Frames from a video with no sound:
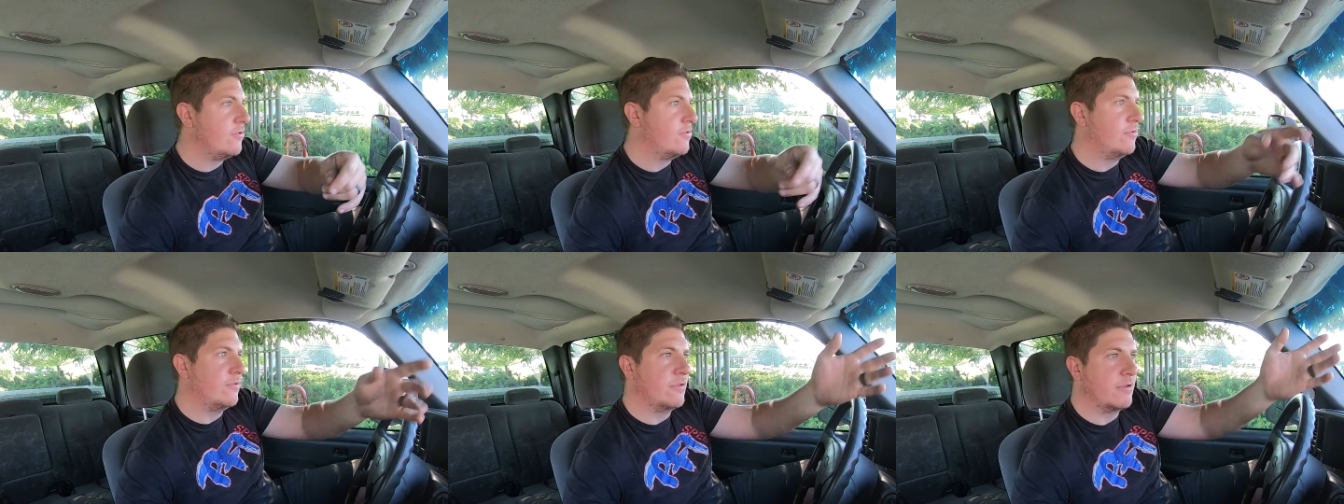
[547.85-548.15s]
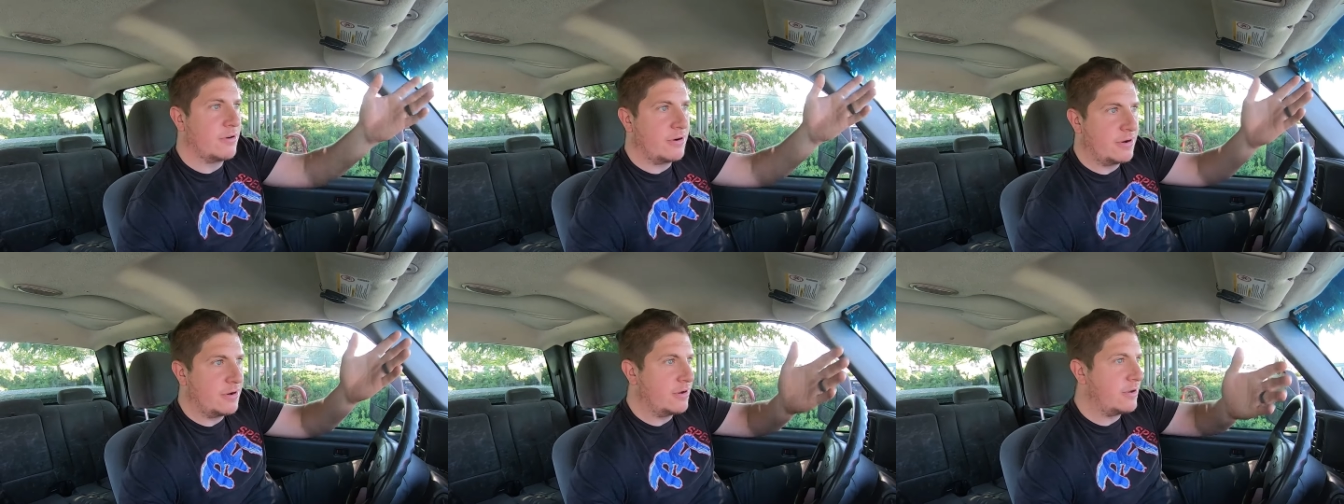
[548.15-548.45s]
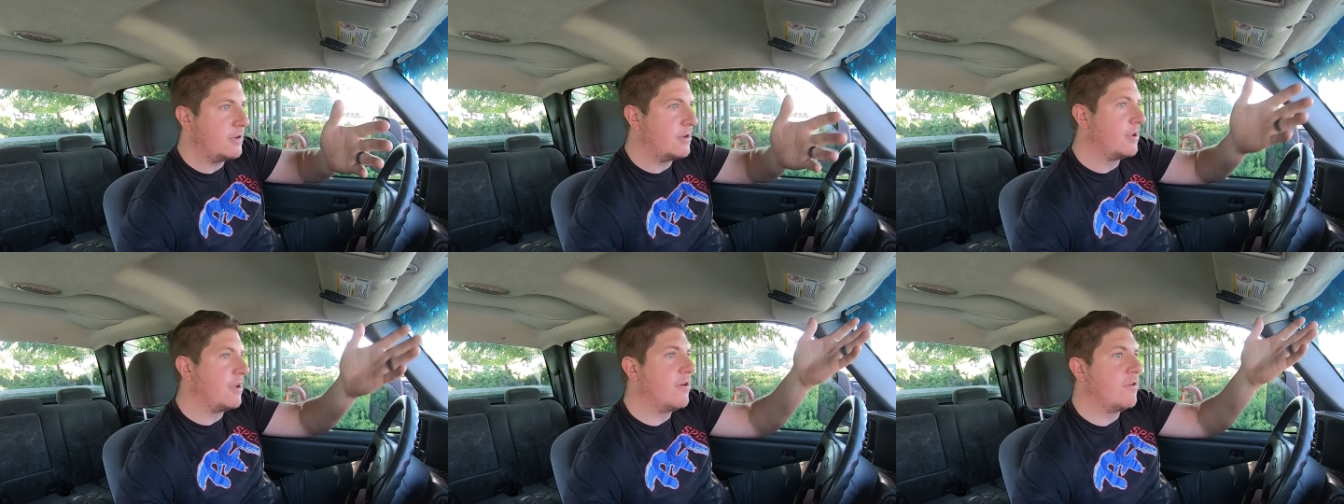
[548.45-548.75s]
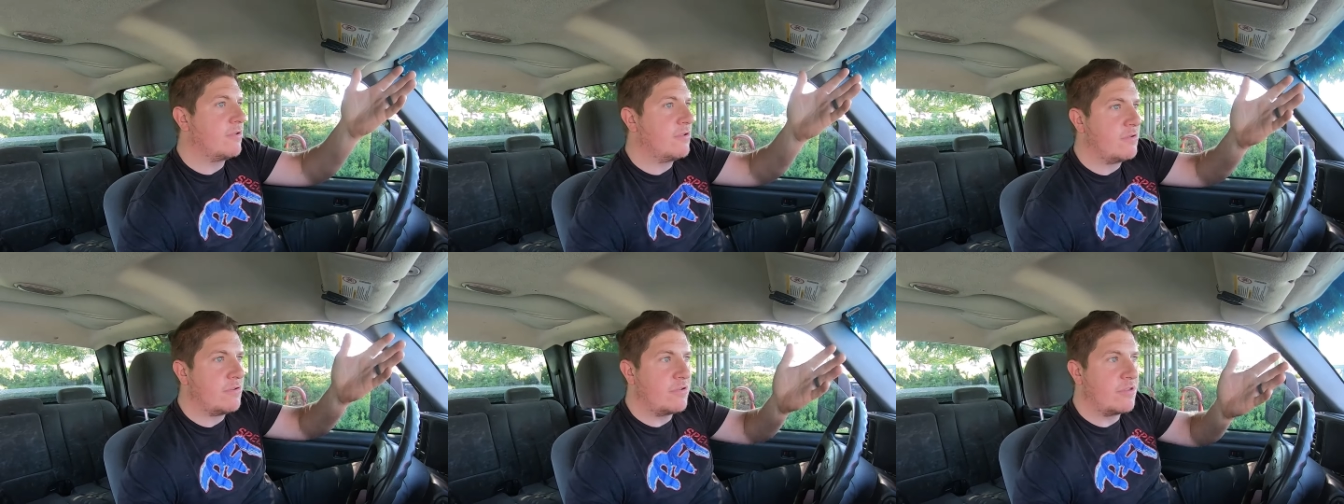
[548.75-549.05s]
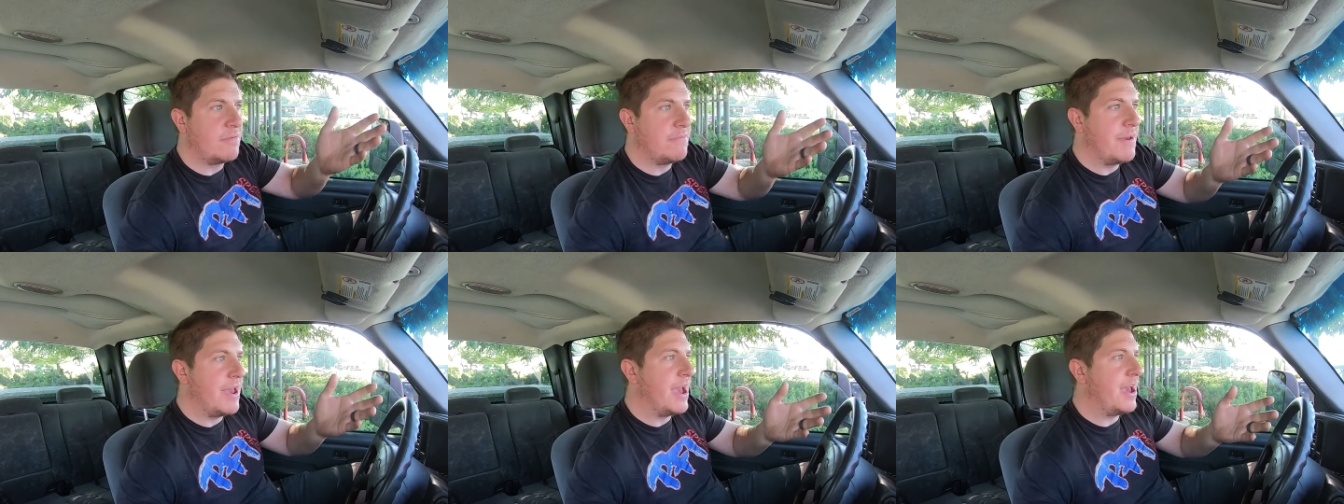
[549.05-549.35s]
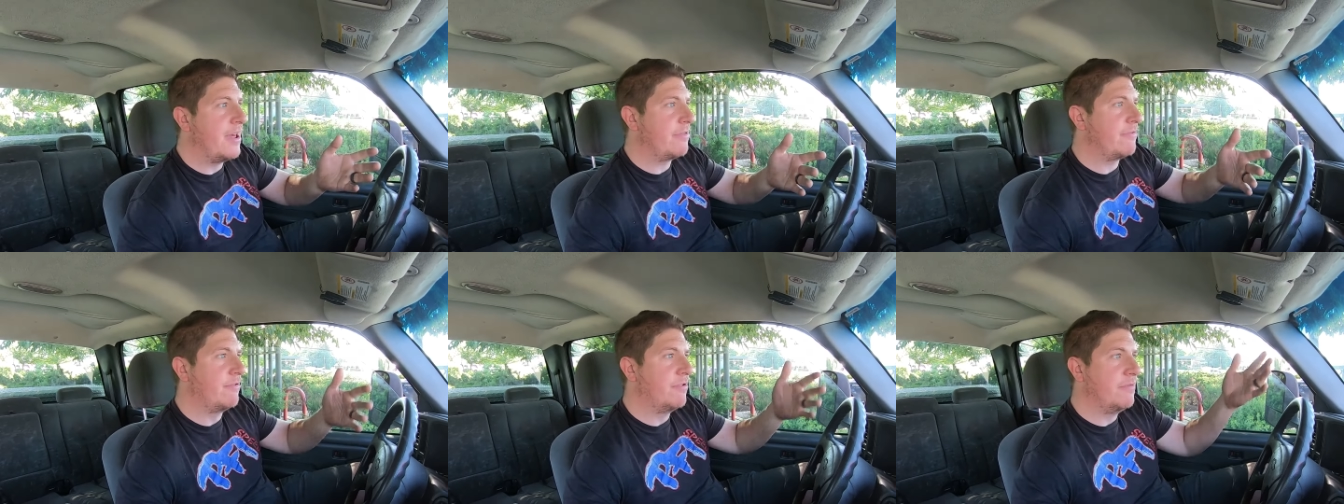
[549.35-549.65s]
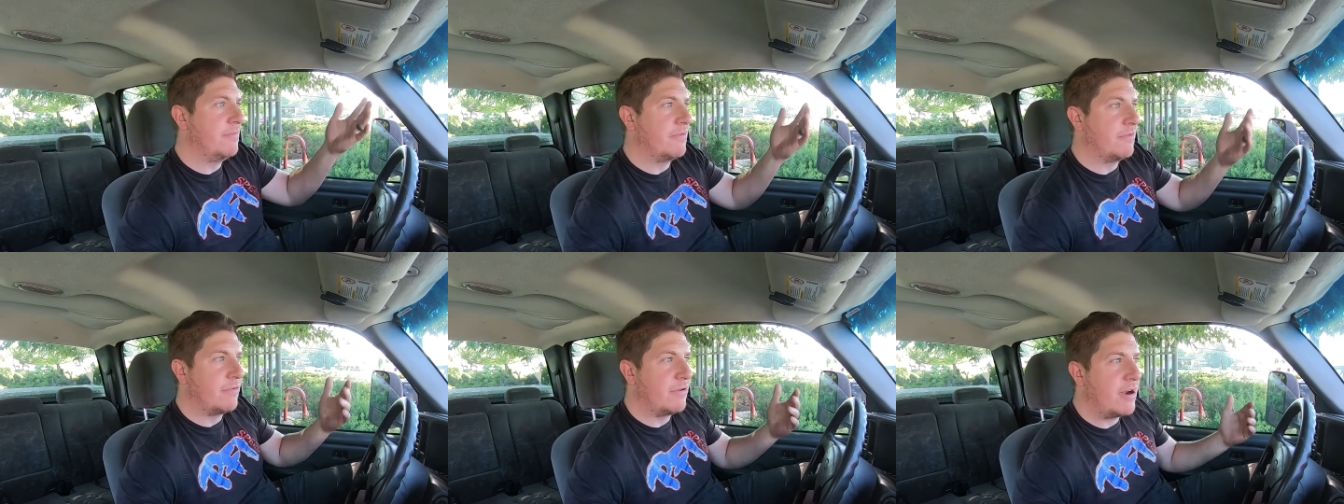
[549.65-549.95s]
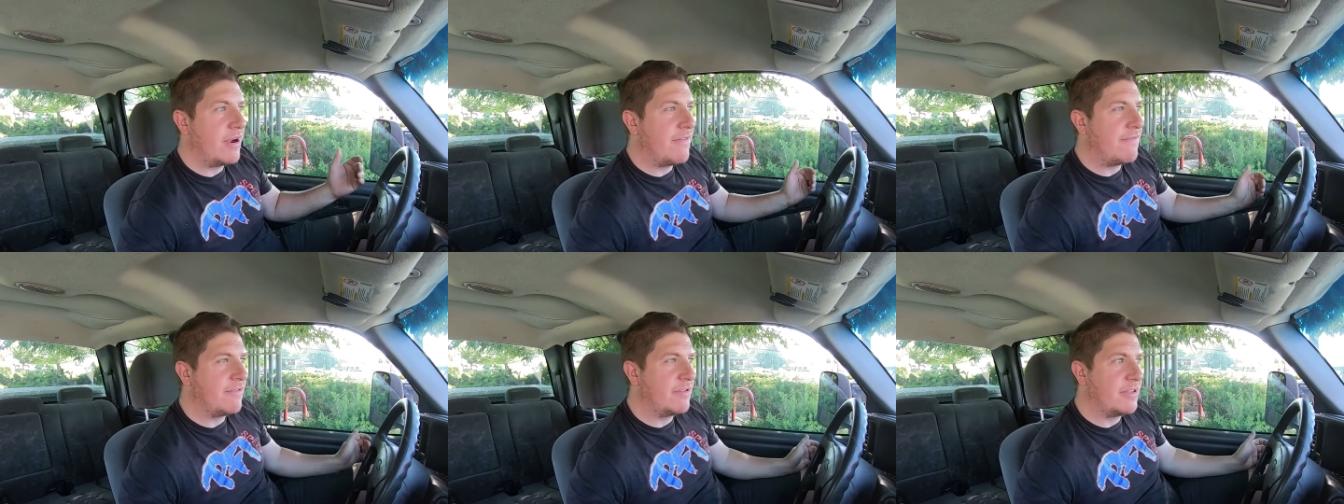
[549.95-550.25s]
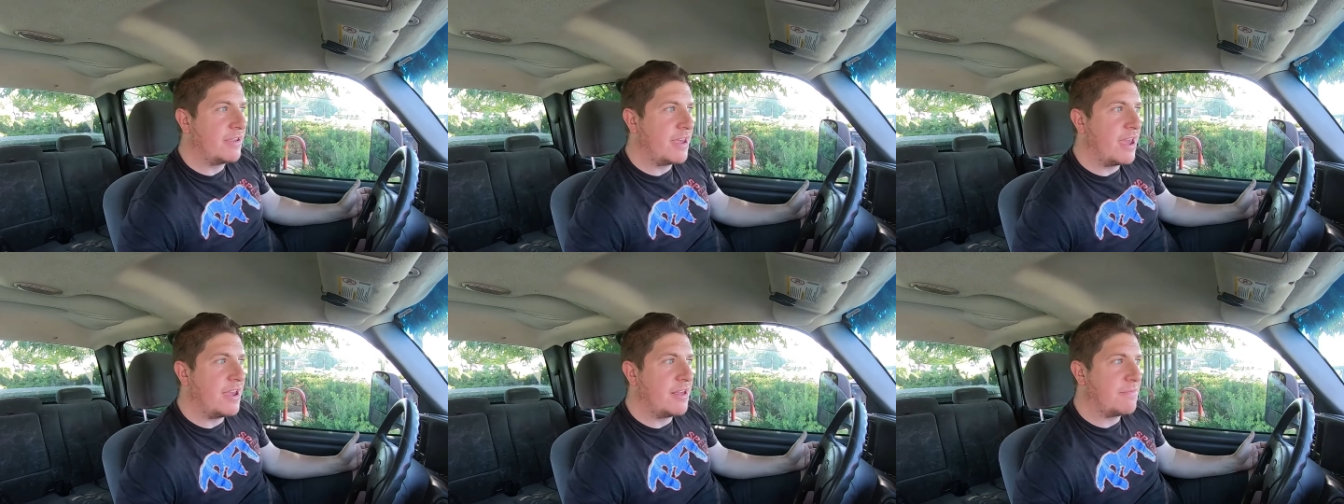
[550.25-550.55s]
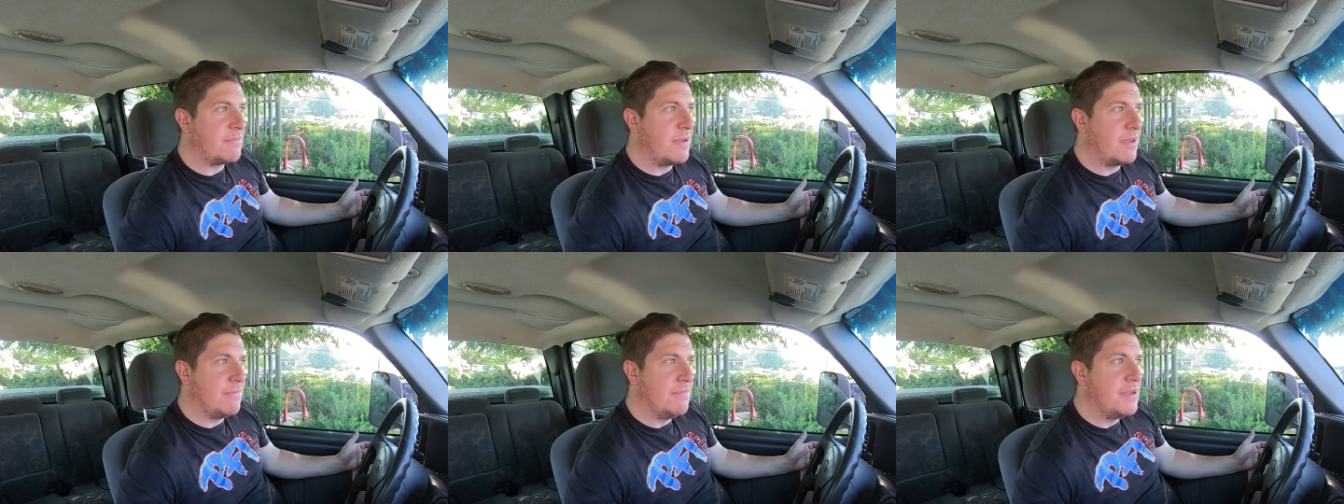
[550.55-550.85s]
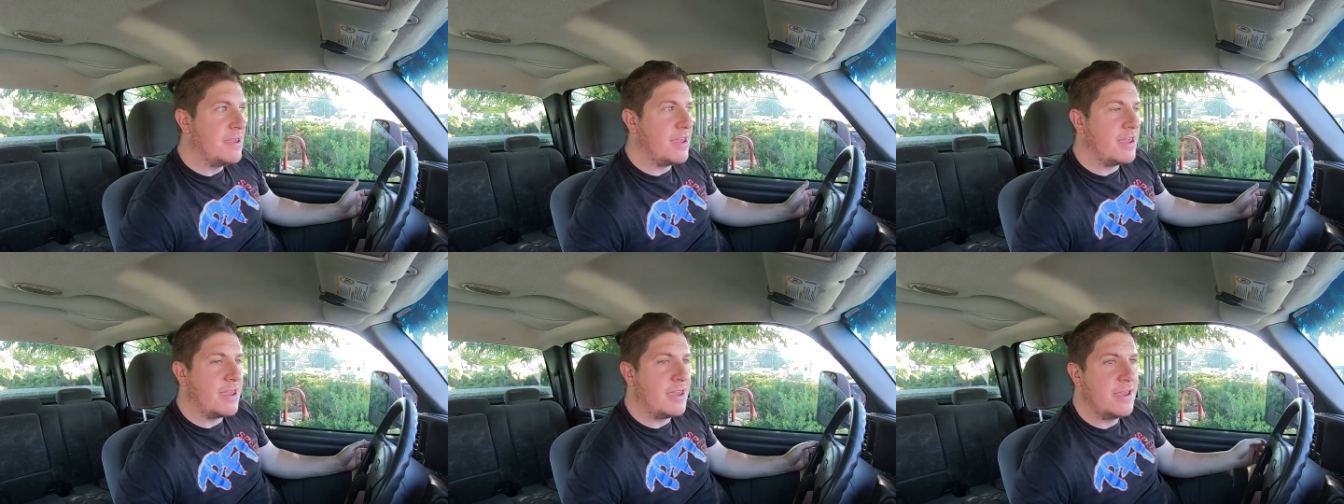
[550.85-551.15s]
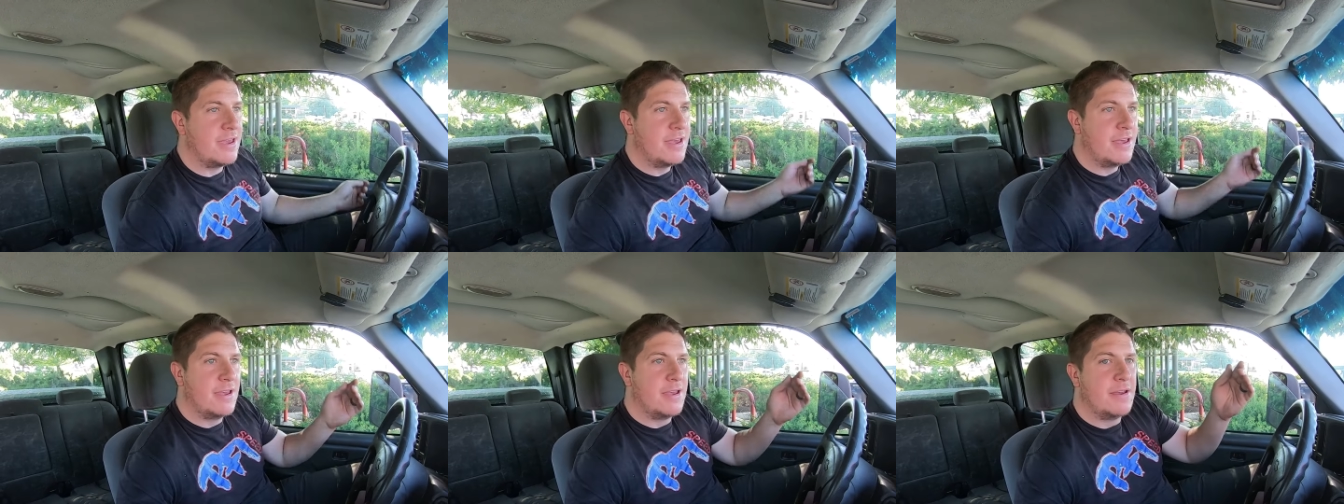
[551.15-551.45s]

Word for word: or to go use the bathroom or whatever the case may be,